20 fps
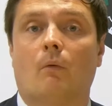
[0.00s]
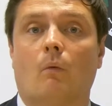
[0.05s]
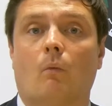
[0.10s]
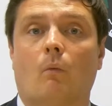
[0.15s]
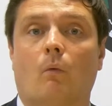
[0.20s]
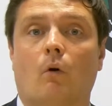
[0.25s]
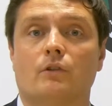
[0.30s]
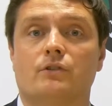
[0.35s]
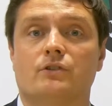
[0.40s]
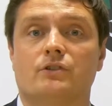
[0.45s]

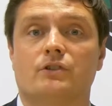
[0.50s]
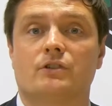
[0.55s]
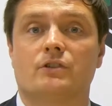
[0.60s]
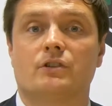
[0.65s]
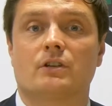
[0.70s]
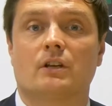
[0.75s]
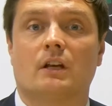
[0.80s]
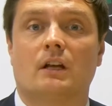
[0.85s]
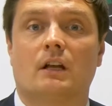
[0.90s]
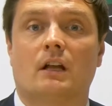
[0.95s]
Once
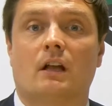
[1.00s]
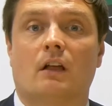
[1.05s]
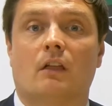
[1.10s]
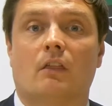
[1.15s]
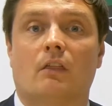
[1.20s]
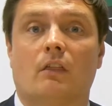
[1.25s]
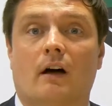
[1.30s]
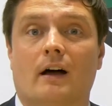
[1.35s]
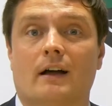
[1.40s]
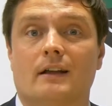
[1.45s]

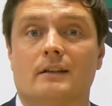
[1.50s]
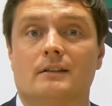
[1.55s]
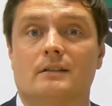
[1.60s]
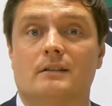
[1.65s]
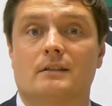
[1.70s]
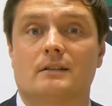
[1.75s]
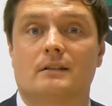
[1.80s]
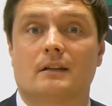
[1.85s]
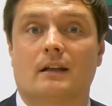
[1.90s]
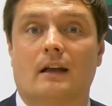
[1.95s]

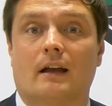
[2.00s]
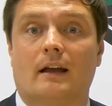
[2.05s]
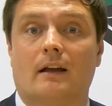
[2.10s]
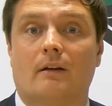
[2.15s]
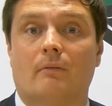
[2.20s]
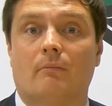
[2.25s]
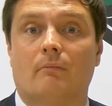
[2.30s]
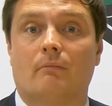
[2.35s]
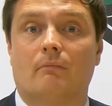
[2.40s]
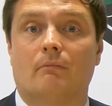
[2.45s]
that's
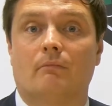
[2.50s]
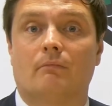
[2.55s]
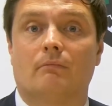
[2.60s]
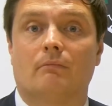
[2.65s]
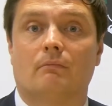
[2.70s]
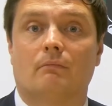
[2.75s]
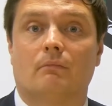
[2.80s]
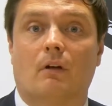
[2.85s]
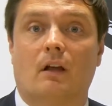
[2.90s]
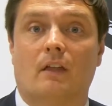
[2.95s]

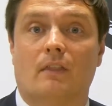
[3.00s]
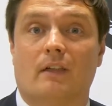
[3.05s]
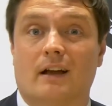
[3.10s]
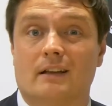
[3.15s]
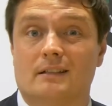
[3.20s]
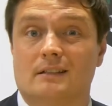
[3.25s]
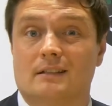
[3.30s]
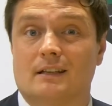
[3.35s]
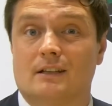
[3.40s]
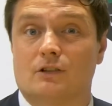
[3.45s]
at that
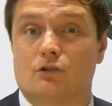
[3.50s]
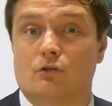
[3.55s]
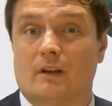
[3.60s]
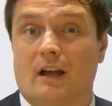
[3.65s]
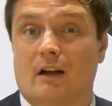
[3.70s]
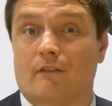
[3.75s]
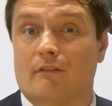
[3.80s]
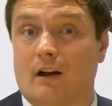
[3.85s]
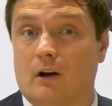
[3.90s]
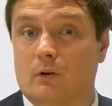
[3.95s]
stage, you'll get
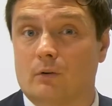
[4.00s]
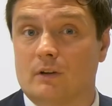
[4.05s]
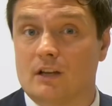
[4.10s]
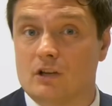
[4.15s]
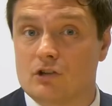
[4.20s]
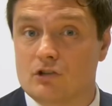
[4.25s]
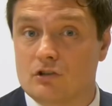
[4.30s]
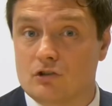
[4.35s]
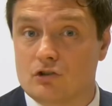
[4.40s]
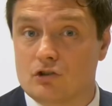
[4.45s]
a
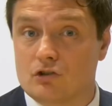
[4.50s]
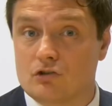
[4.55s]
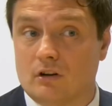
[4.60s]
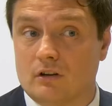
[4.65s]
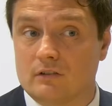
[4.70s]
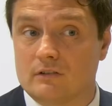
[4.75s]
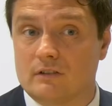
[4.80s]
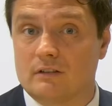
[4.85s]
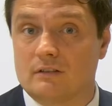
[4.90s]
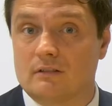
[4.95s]
valuation
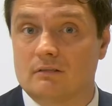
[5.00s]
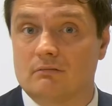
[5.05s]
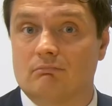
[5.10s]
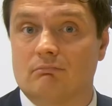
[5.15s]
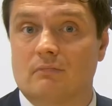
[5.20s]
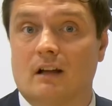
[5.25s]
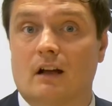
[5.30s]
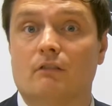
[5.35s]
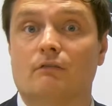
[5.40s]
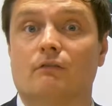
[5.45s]
instructed.
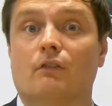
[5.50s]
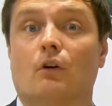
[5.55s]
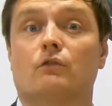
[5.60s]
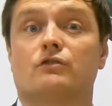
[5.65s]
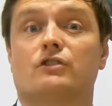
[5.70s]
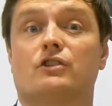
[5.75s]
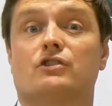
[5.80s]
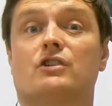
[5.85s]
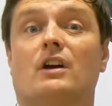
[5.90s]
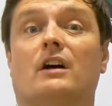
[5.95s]
That involves
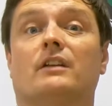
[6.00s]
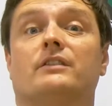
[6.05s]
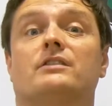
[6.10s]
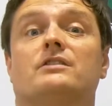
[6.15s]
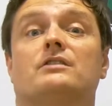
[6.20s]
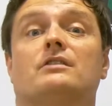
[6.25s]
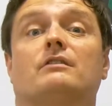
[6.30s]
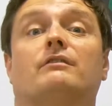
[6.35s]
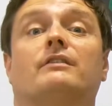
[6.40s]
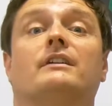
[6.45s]
a chartered
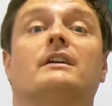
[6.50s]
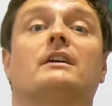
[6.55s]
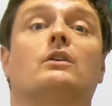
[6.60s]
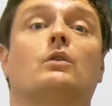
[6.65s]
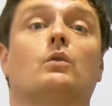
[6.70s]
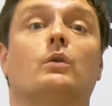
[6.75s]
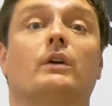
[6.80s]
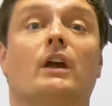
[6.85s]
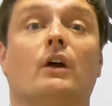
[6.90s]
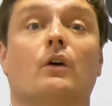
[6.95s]
surveyor
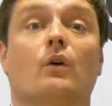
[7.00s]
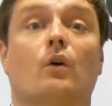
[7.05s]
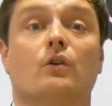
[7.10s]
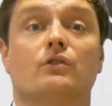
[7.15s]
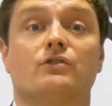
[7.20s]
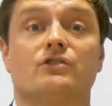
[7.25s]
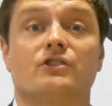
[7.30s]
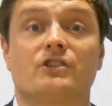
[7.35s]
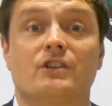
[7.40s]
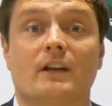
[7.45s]
going out
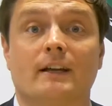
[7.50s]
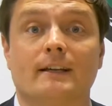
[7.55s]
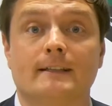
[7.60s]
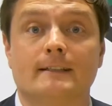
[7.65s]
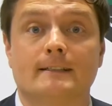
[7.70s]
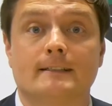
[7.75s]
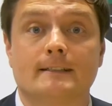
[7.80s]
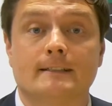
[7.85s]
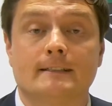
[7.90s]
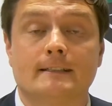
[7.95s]
on
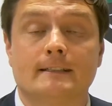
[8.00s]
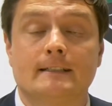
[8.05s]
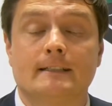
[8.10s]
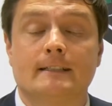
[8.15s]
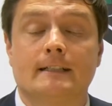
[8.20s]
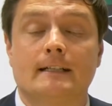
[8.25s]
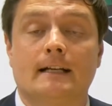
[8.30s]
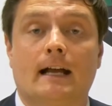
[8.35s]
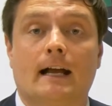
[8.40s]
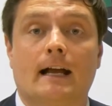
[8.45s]
site,
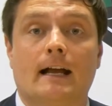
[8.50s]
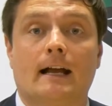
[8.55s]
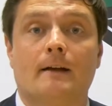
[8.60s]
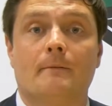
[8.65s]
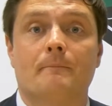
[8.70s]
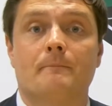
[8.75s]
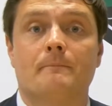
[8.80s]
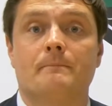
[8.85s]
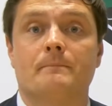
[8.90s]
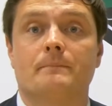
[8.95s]

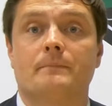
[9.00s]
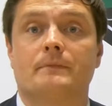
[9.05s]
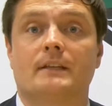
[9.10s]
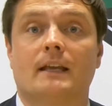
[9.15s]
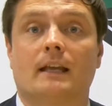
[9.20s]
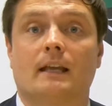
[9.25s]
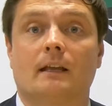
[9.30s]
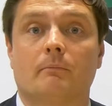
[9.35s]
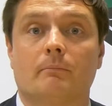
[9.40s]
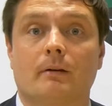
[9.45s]

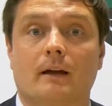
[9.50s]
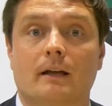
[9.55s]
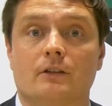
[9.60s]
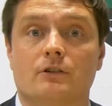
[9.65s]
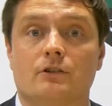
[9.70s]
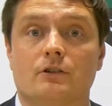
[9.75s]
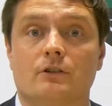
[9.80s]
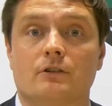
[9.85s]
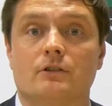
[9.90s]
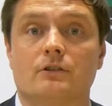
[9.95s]
taking
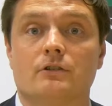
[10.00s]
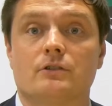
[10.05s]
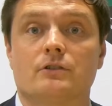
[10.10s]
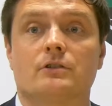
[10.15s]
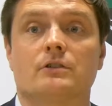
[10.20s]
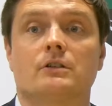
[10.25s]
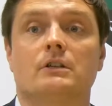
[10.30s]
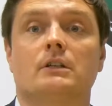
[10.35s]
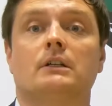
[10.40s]
pictures,